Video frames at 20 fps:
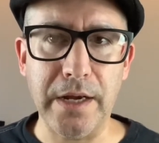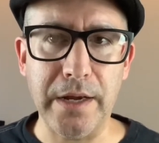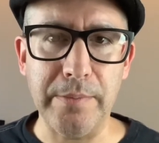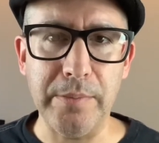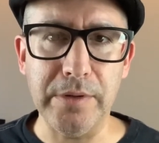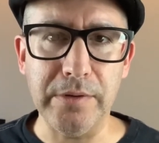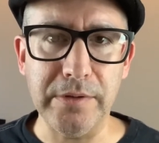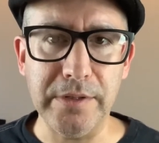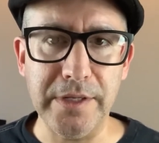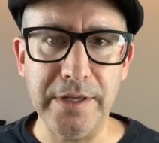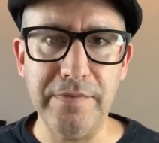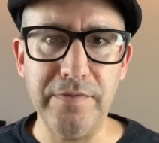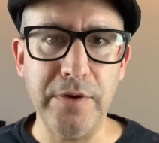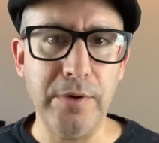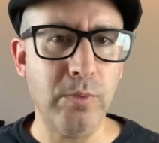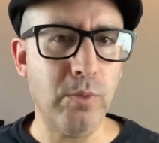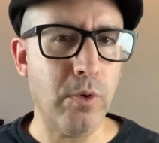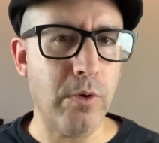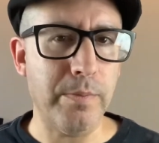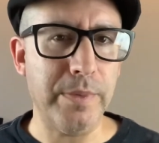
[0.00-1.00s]
I believe
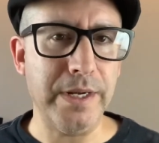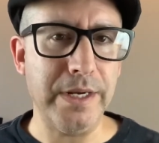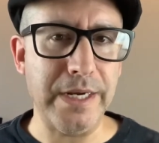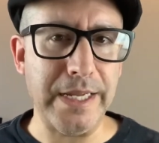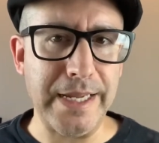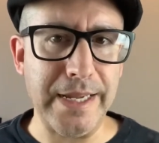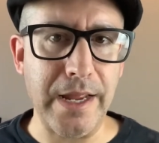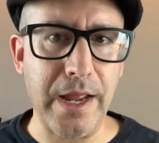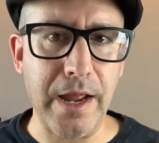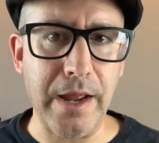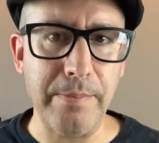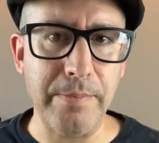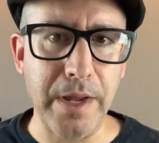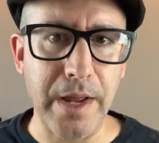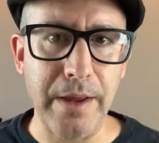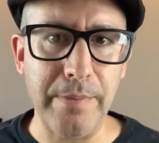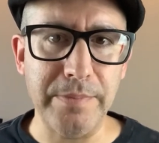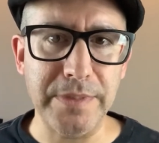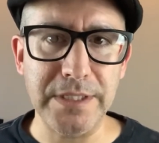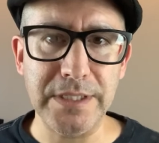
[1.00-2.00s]
there won't be an
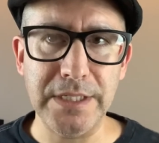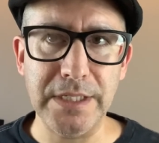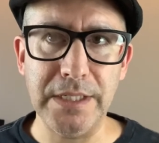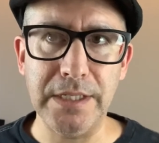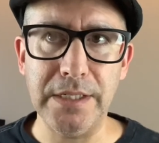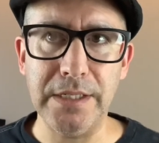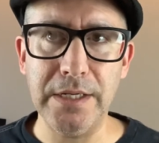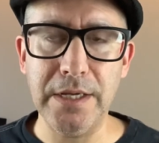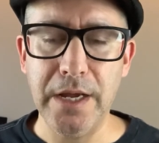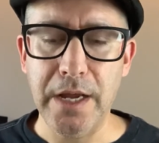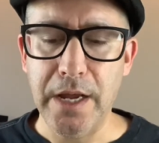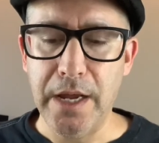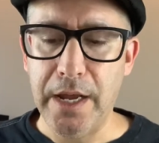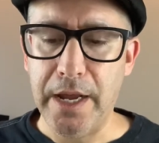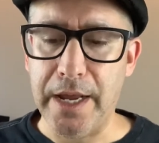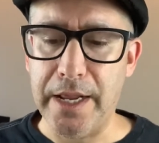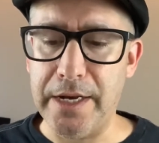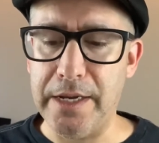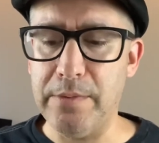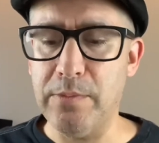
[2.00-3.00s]
eMMC
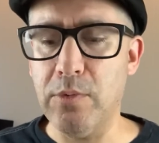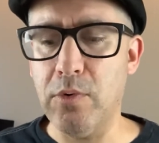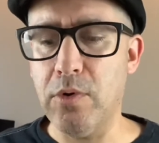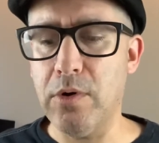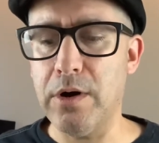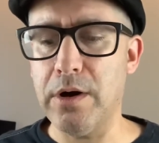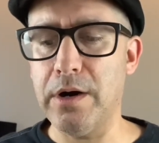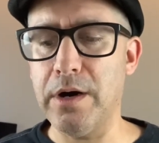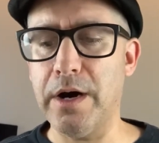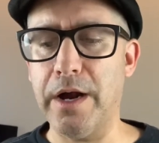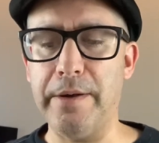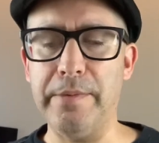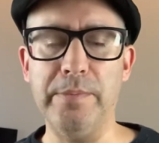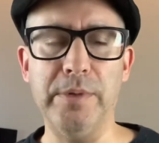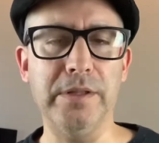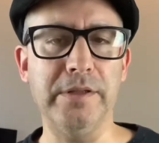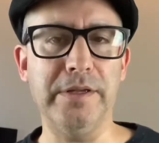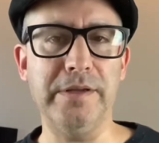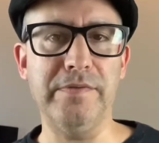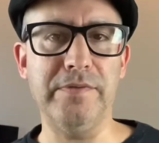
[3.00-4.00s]
anymore. I
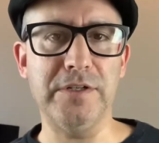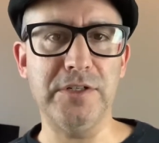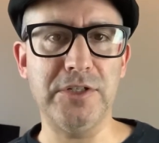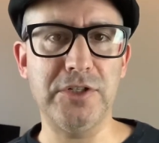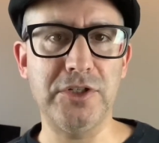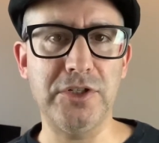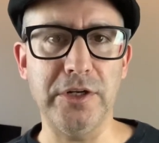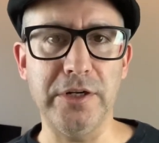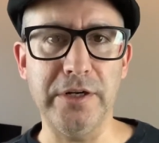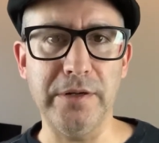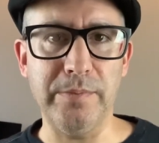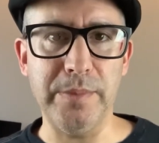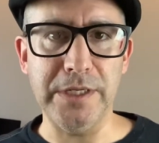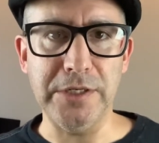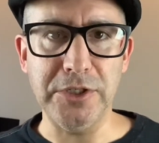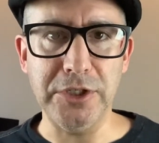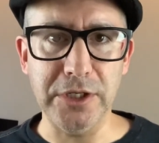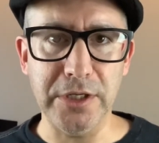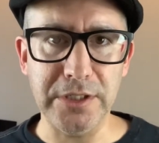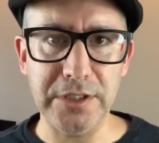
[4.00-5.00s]
believe it's going to be
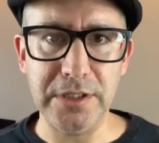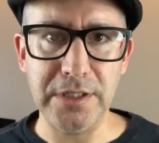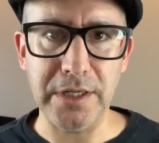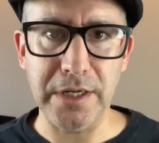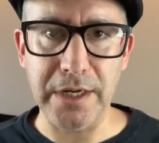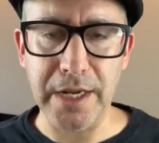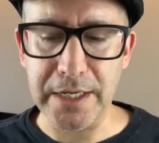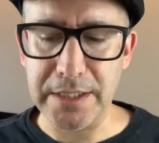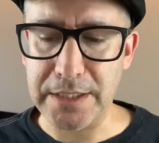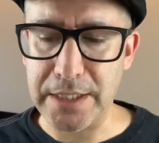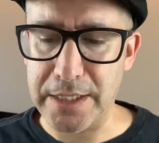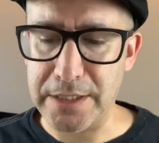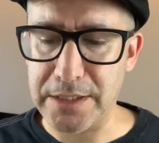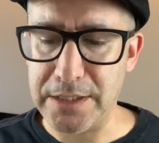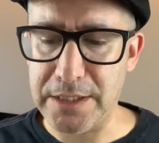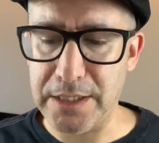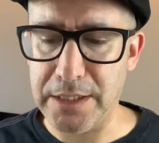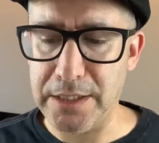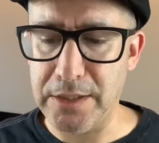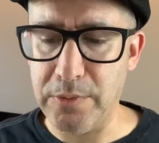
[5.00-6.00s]
just an
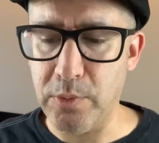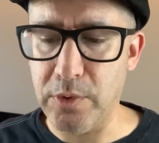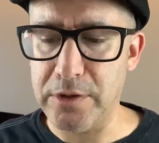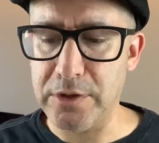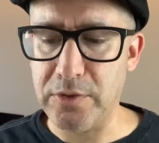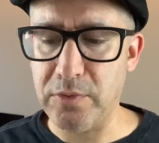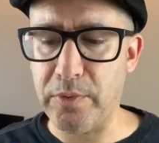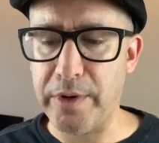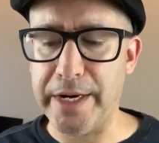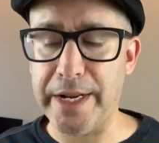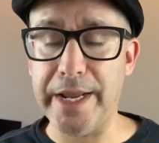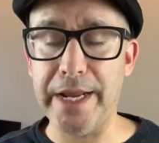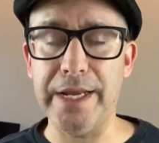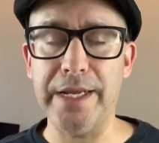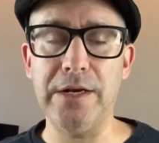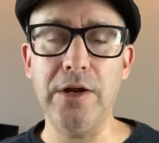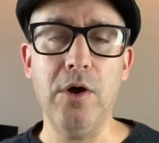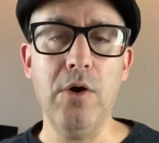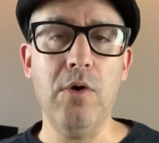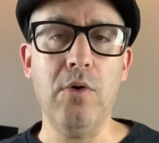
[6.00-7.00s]
SSD
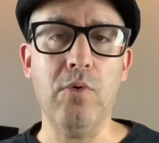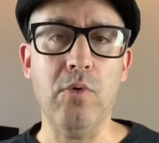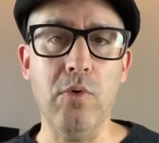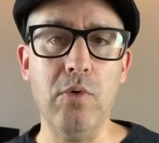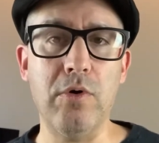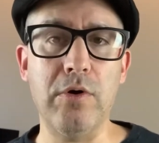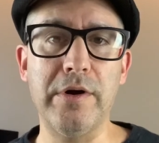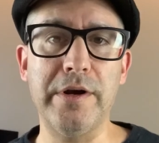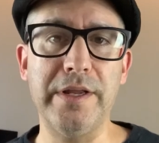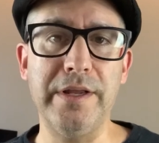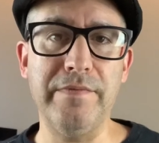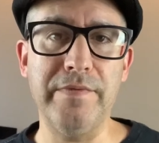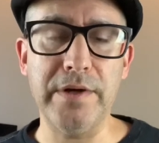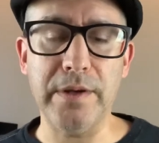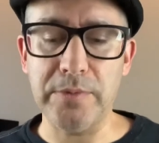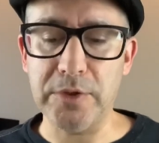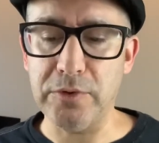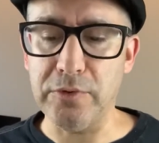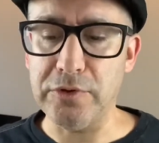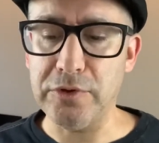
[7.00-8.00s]
128 or even
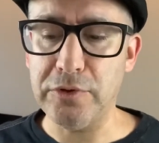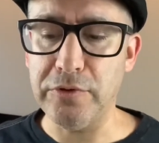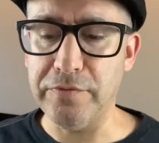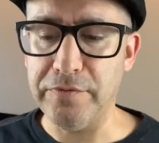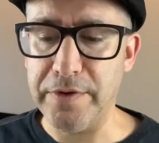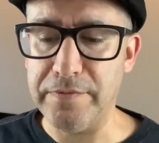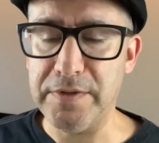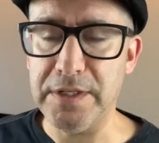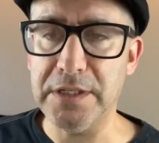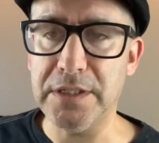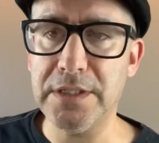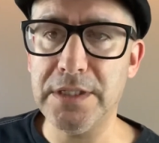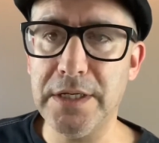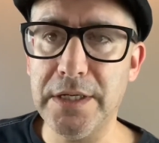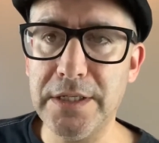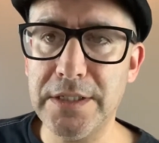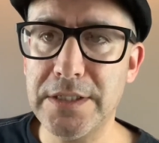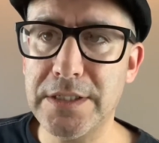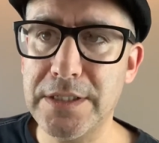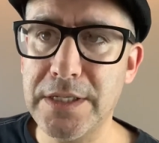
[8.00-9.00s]
up to a
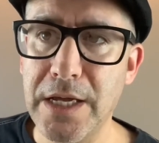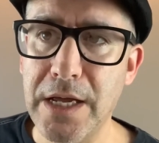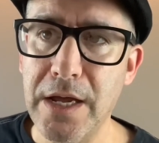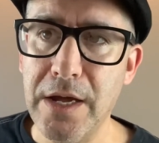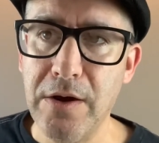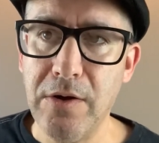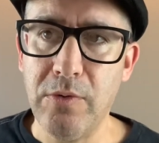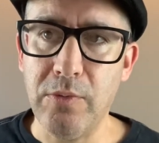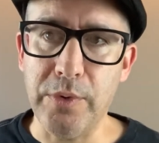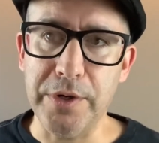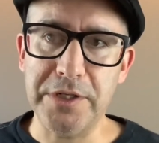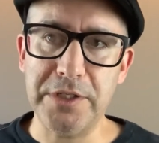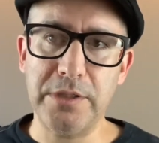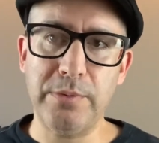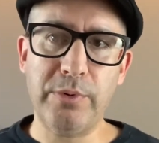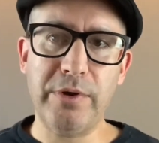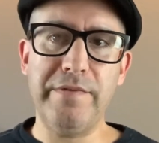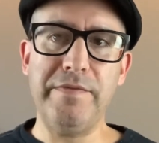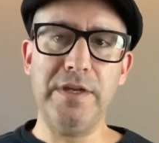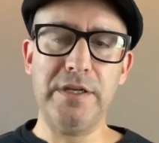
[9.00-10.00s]
256, which the
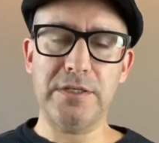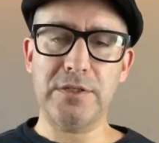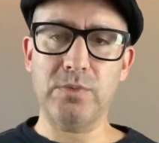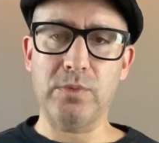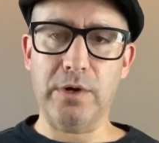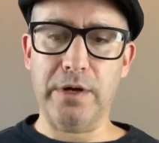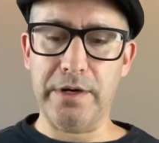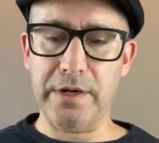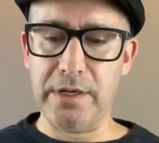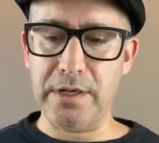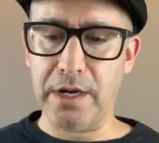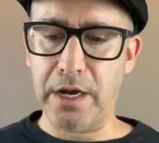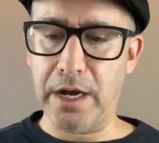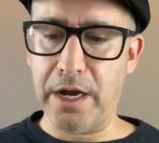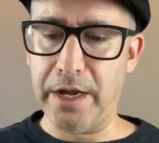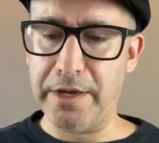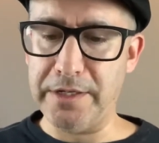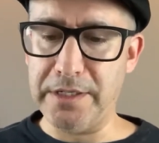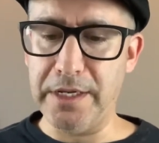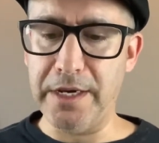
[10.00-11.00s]
previous one
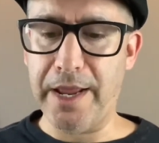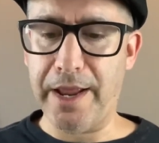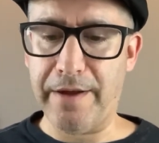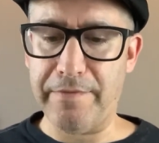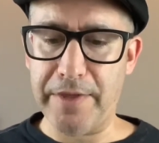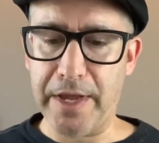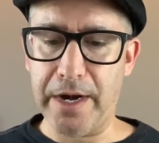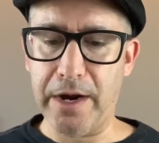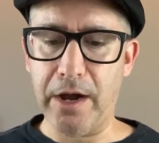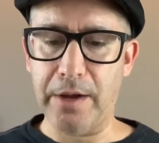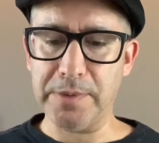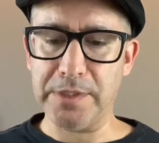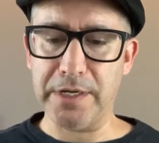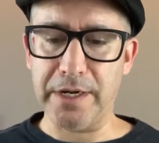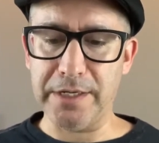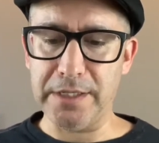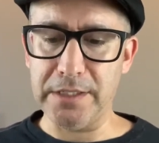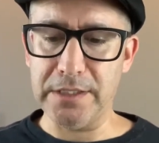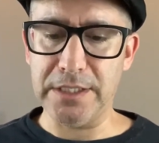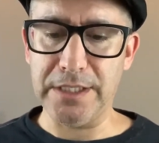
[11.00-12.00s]
did have that option. I
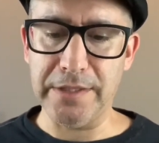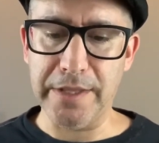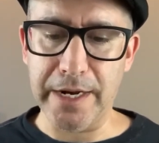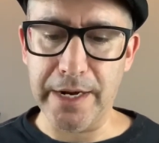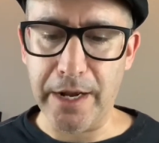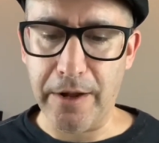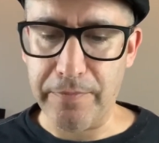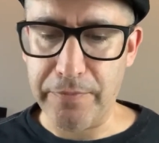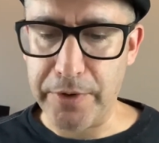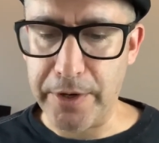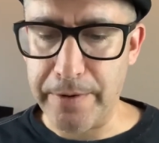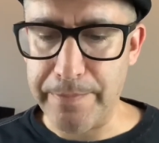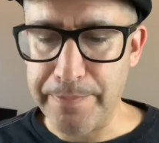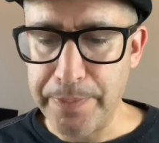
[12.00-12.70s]
did see that out there.